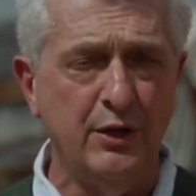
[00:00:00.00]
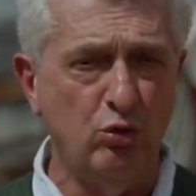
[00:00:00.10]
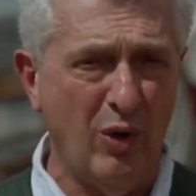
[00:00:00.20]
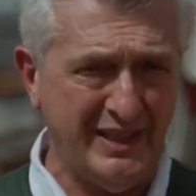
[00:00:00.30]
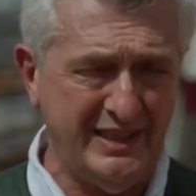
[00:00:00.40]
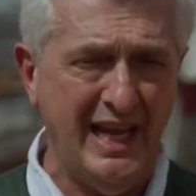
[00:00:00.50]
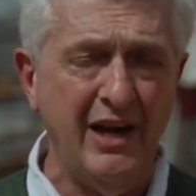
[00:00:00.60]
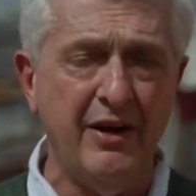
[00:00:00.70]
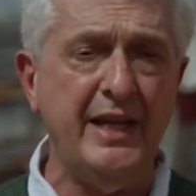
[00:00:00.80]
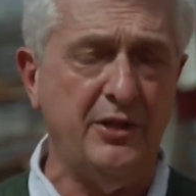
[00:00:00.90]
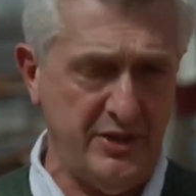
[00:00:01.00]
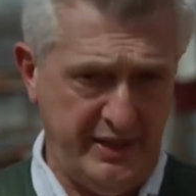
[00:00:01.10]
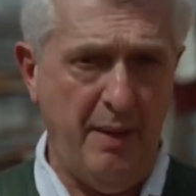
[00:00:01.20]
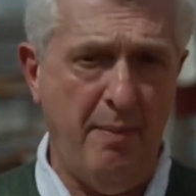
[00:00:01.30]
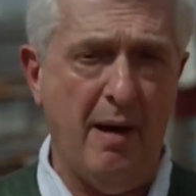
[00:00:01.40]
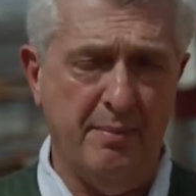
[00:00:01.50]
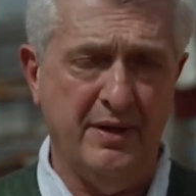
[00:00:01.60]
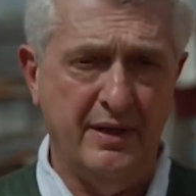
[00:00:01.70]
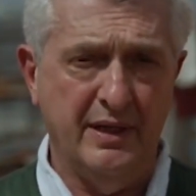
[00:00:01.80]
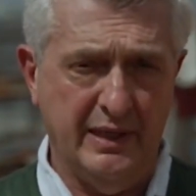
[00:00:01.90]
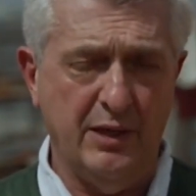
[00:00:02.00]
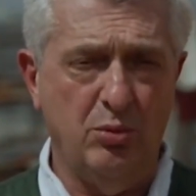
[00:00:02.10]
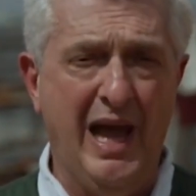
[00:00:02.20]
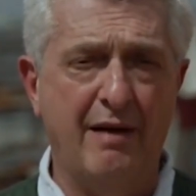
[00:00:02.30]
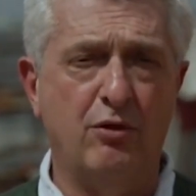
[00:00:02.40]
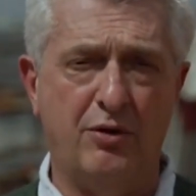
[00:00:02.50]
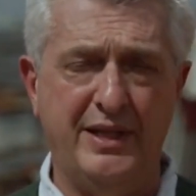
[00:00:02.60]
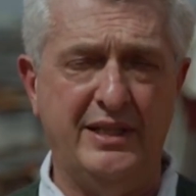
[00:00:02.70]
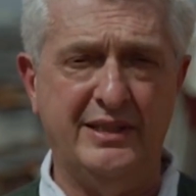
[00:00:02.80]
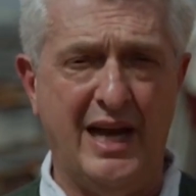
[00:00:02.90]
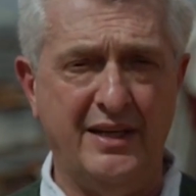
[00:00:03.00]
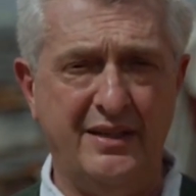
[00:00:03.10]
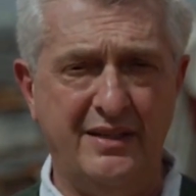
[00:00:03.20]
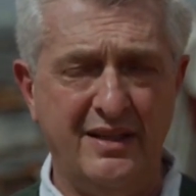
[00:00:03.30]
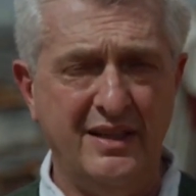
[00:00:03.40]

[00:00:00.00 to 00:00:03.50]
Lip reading: to accelerate the step up that we have already started.